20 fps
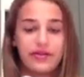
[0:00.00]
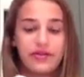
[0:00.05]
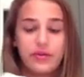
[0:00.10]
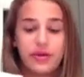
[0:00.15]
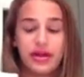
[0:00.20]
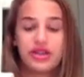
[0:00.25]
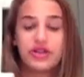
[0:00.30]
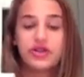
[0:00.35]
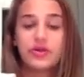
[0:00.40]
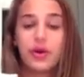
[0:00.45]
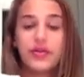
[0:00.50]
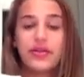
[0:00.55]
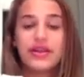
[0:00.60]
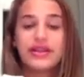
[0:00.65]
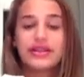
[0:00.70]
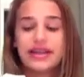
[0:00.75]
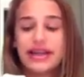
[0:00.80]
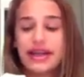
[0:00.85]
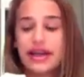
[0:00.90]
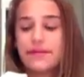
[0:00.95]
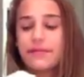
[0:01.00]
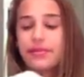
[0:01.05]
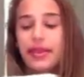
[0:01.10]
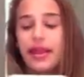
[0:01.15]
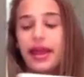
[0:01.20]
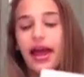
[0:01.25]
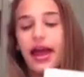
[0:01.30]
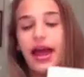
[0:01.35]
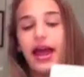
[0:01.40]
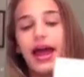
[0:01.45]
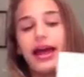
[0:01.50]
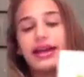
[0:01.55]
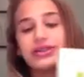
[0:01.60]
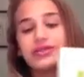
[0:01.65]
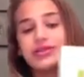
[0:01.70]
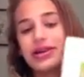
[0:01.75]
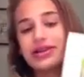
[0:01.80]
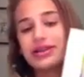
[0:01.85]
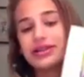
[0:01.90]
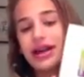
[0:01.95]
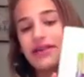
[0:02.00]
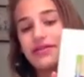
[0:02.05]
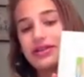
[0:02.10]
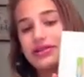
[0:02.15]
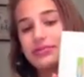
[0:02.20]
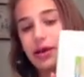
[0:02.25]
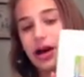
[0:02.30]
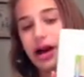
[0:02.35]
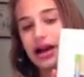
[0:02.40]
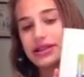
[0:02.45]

want to store things in it. And so I just have this box